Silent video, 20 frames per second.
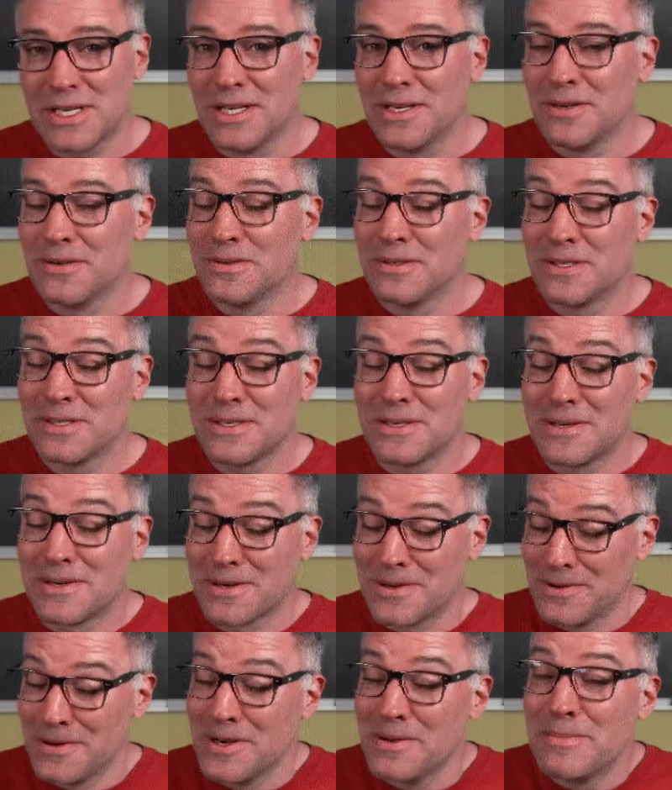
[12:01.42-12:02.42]
clones are
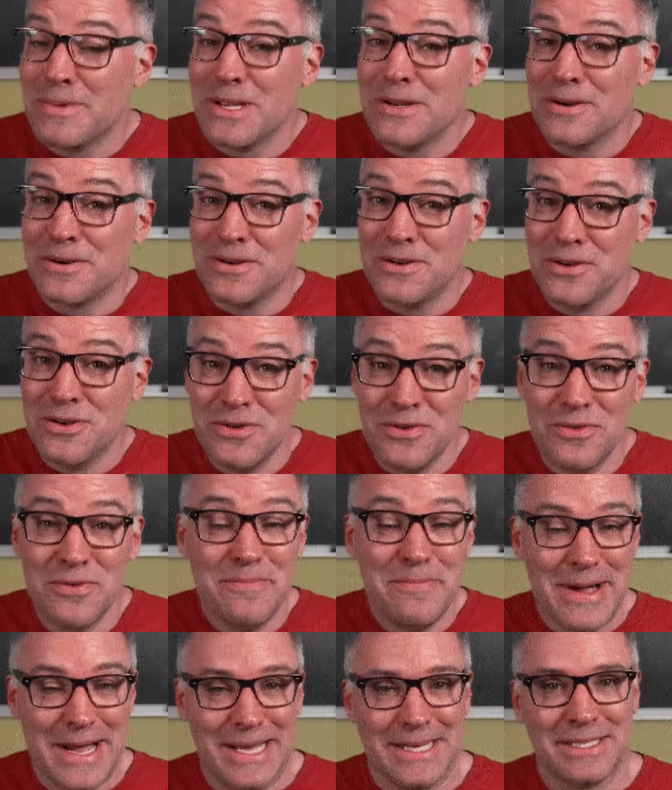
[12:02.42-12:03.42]
going to be your new
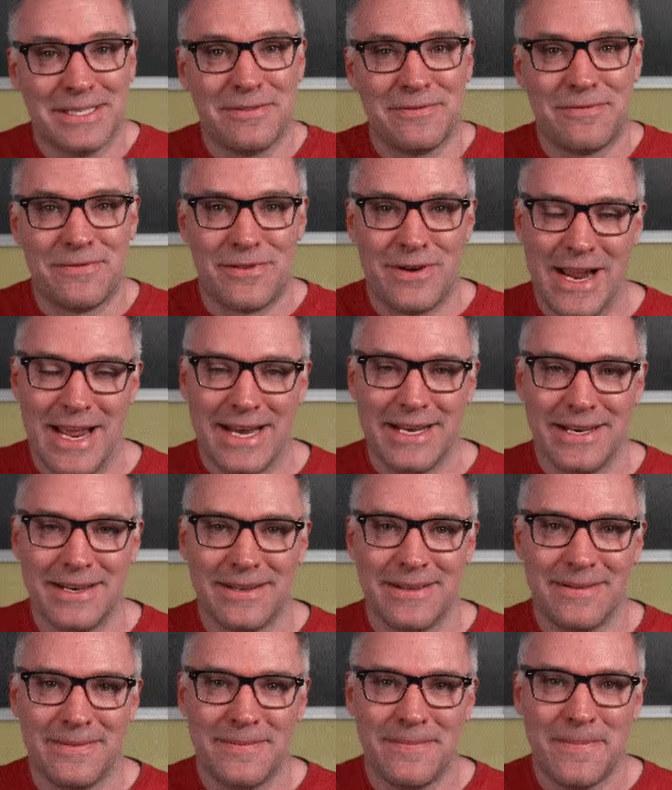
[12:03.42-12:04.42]
best friend.
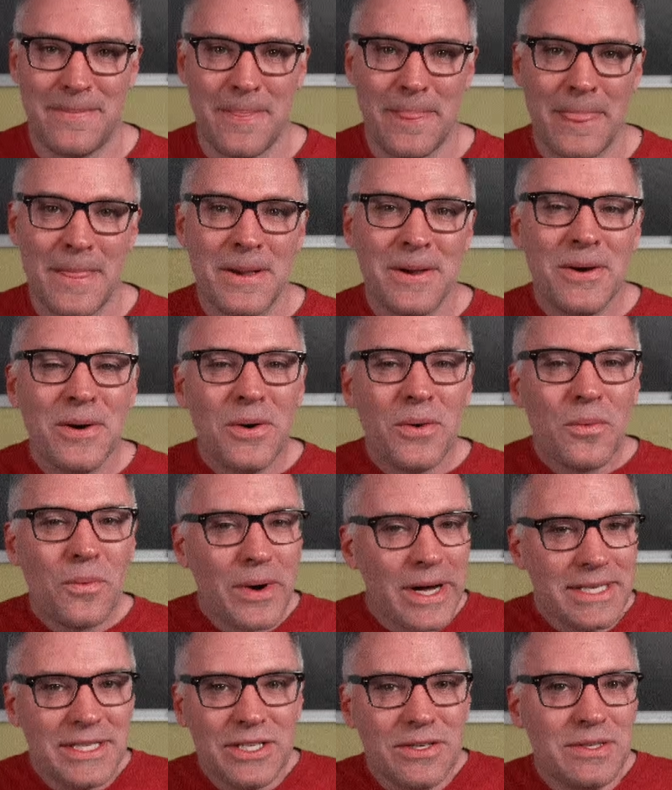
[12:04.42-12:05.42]

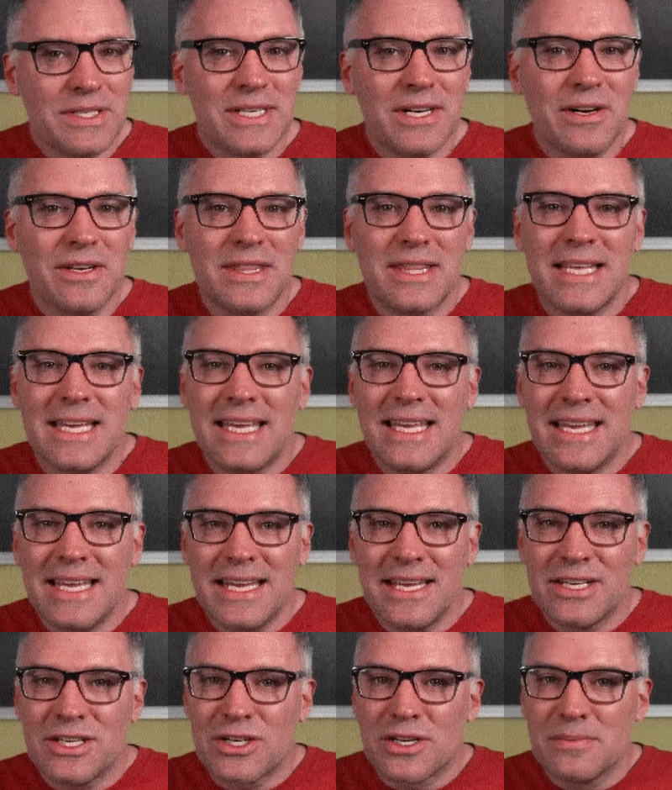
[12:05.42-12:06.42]
Once you start thinking
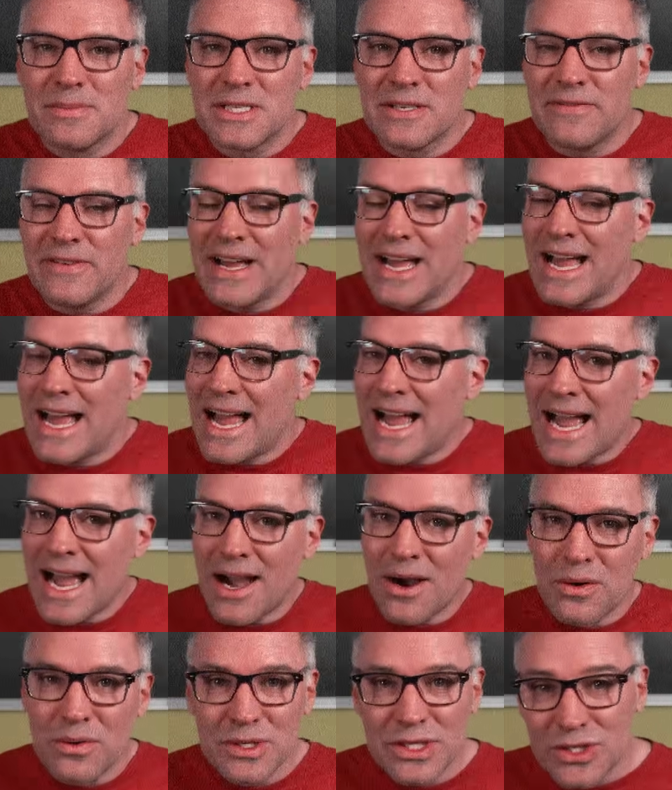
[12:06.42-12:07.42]
in terms of
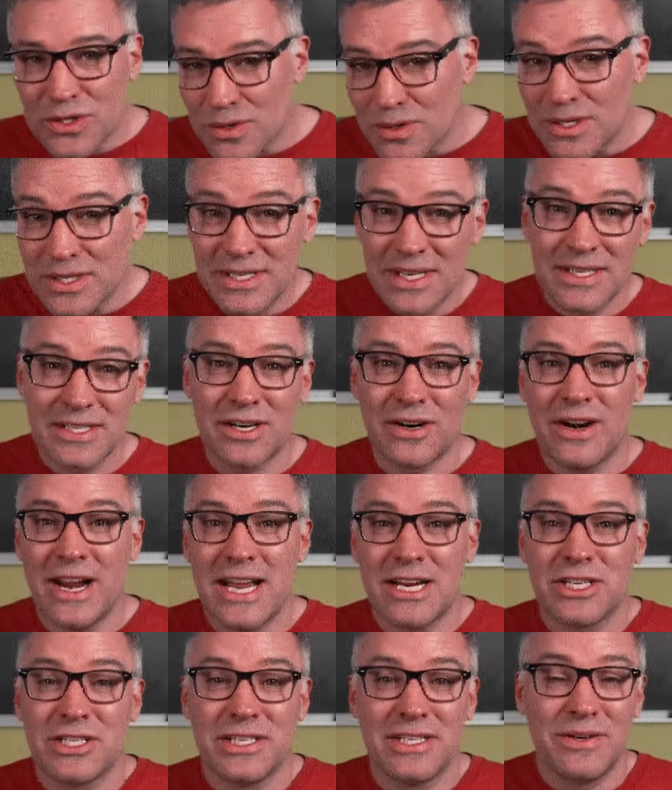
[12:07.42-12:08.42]
how sources are
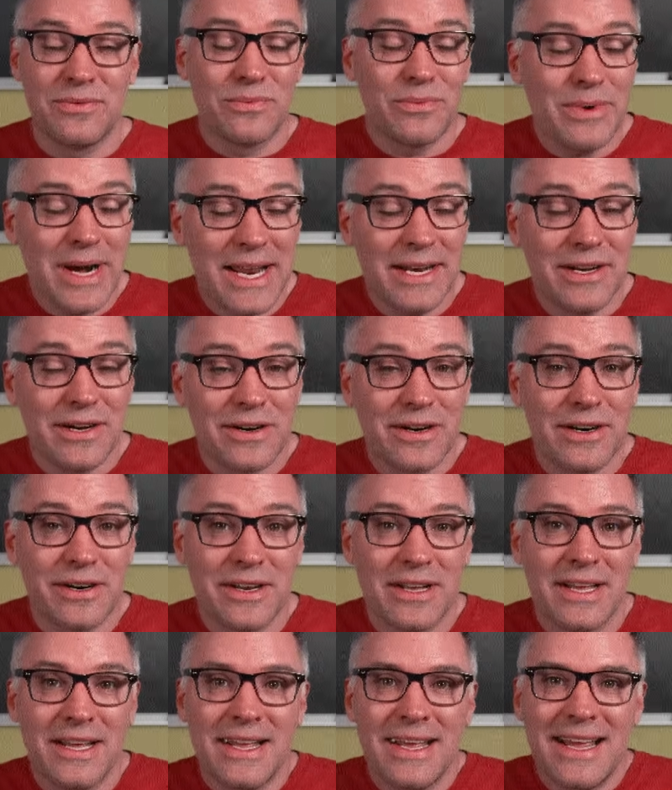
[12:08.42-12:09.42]
actually
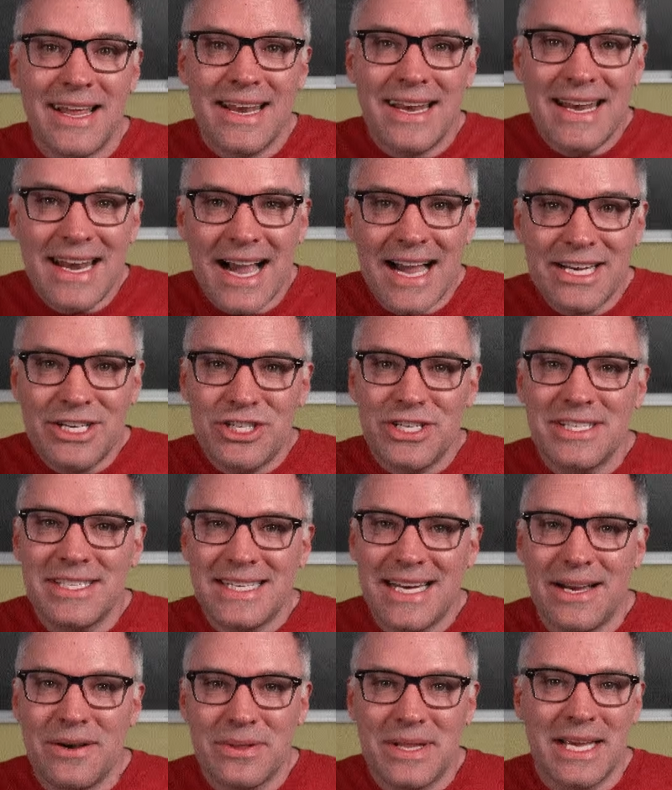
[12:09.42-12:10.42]
rendered, not just
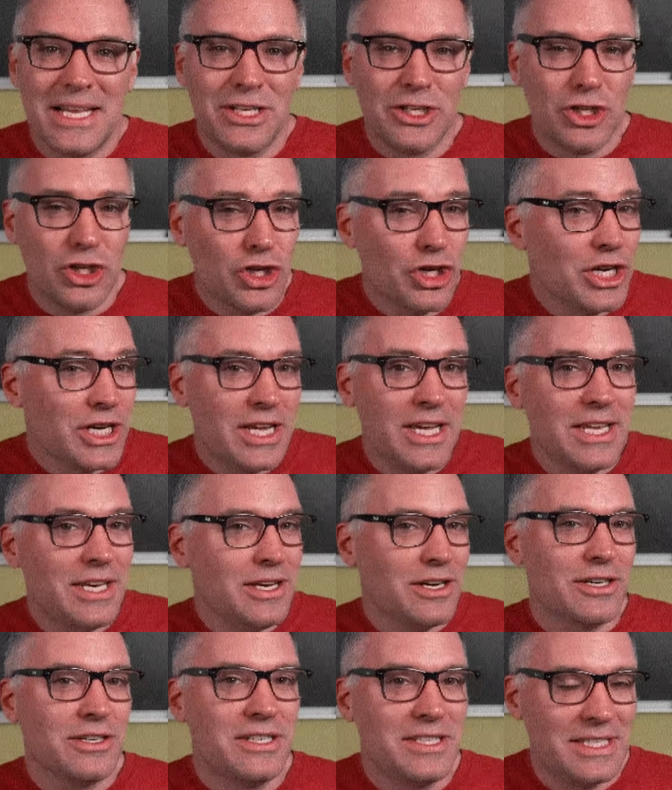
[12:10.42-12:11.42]
how they look in
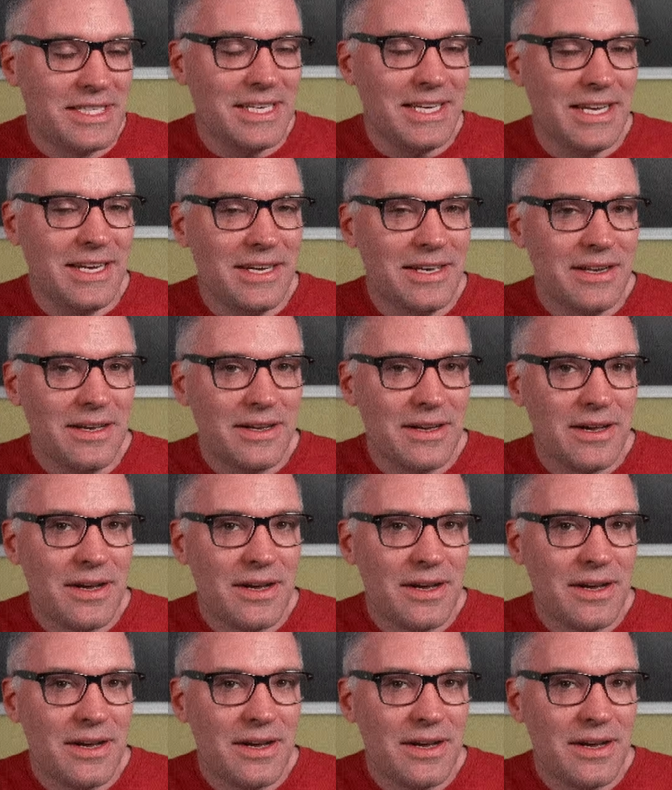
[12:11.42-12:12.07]
your scene,